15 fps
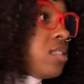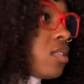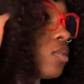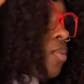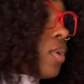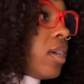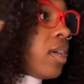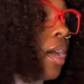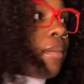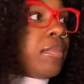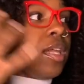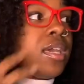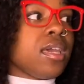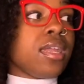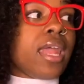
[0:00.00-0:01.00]
is what I'm
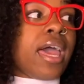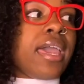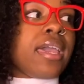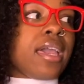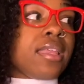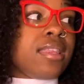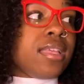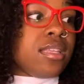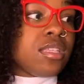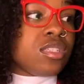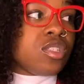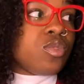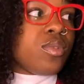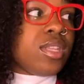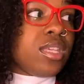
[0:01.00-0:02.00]
looking like. I think this
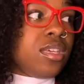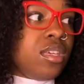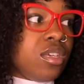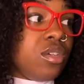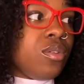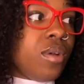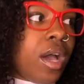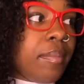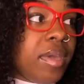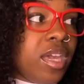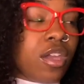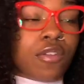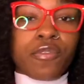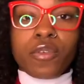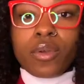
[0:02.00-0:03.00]
is really cute. I'm
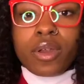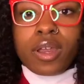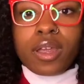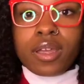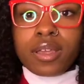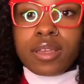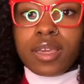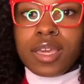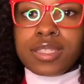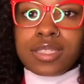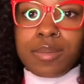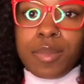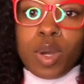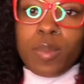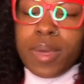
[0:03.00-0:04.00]
here for it. It's
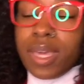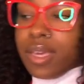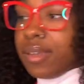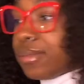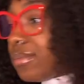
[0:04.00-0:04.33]
a moment.